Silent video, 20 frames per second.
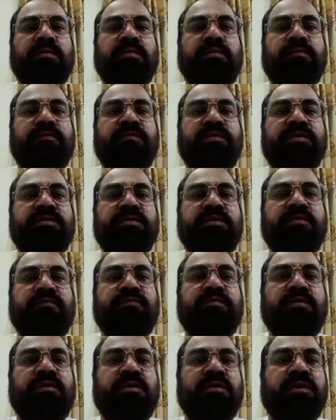First of
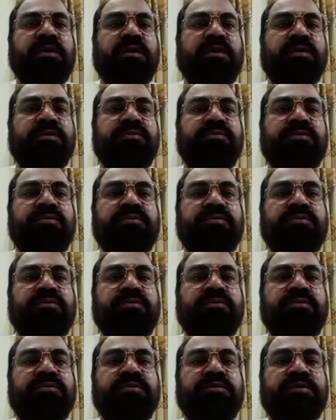all, guys, you should
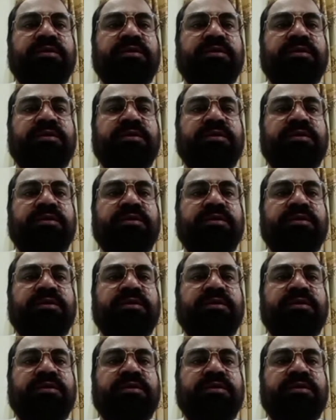know the